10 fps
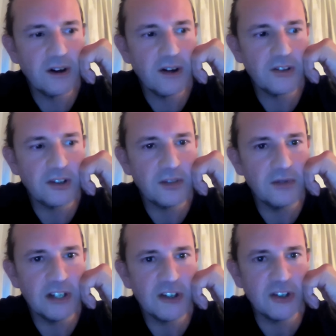utter
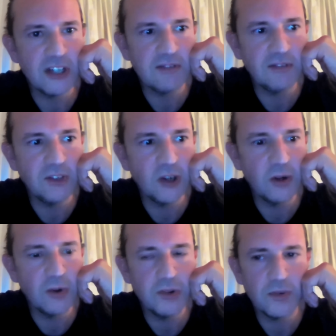conviction, even
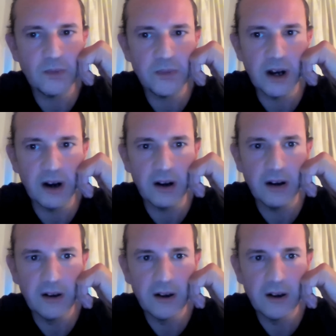though I was young,